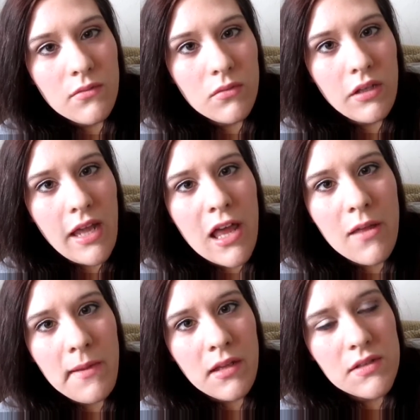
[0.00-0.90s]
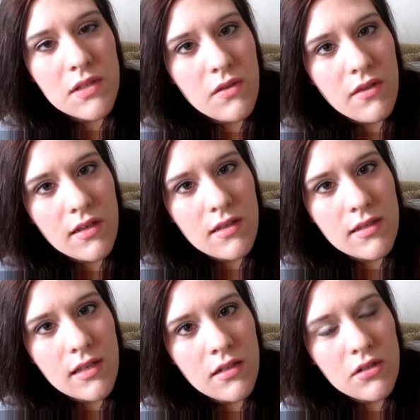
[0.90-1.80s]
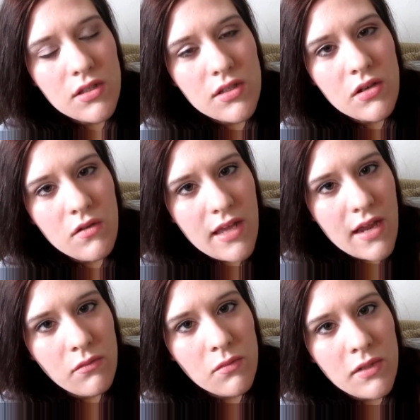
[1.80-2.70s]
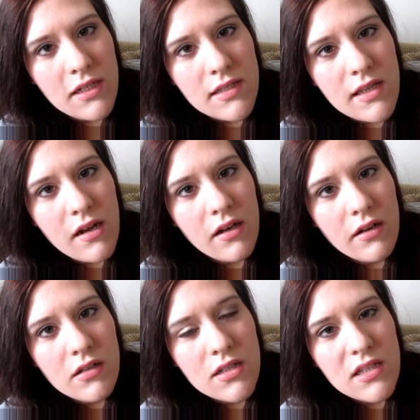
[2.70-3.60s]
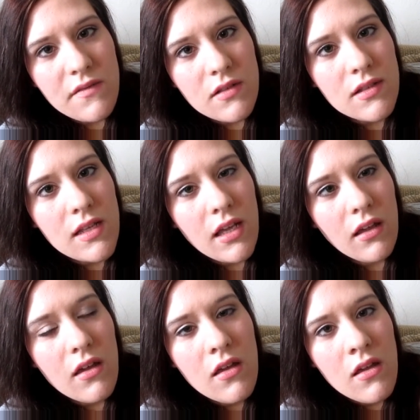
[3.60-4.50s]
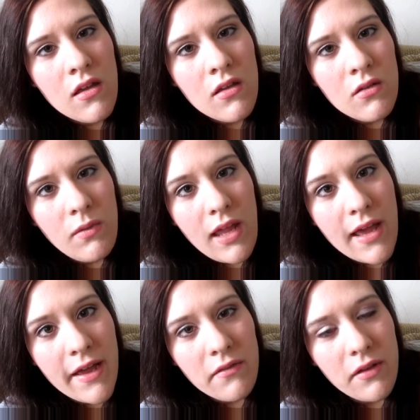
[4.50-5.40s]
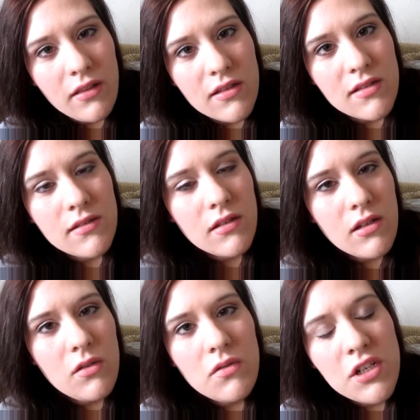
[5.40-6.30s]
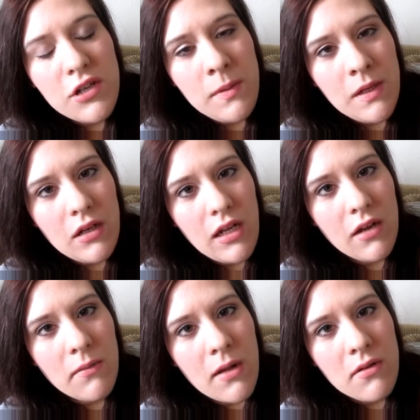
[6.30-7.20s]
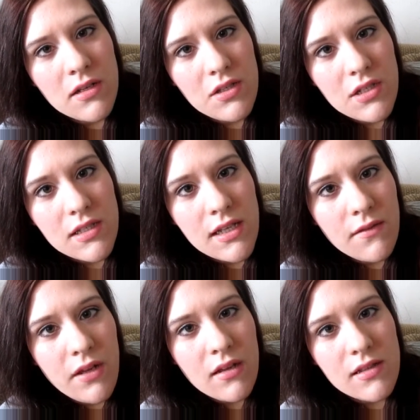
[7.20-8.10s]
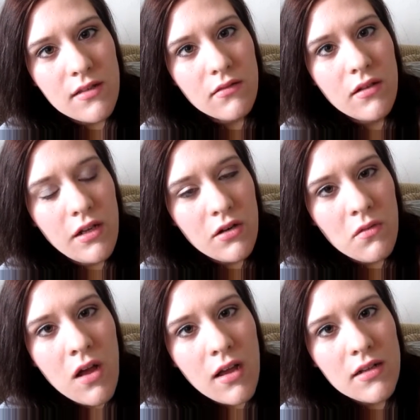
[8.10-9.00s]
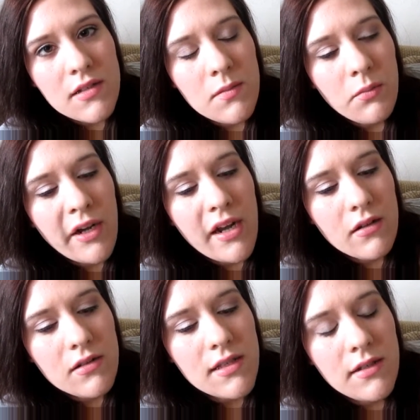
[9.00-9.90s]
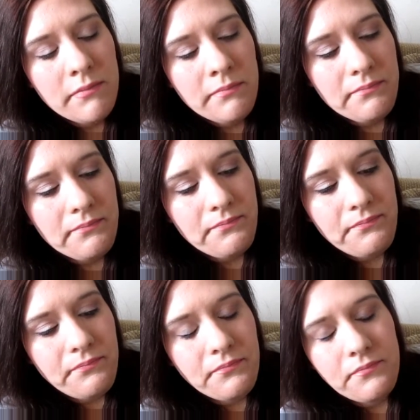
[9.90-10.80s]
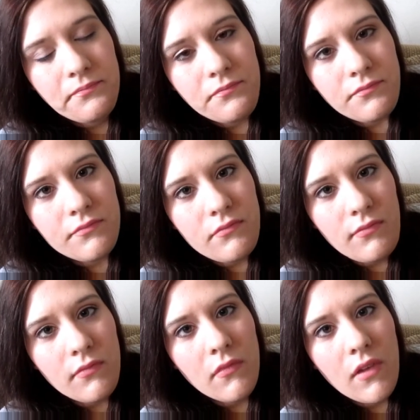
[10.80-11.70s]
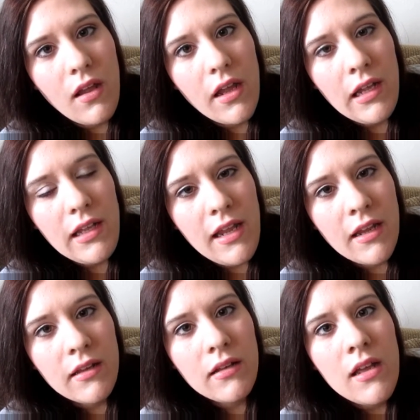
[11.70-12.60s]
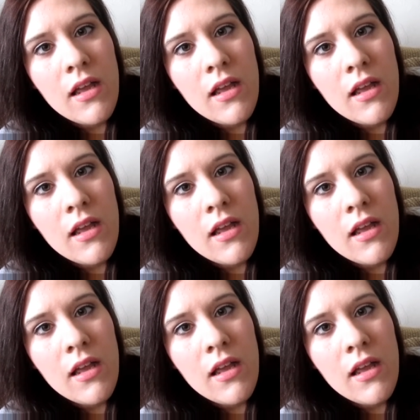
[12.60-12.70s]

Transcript: are really helping us through this and just to know that everybody's there, it just feels like we have like this huge community around us just giving us, you know, hugs and prayers and I can't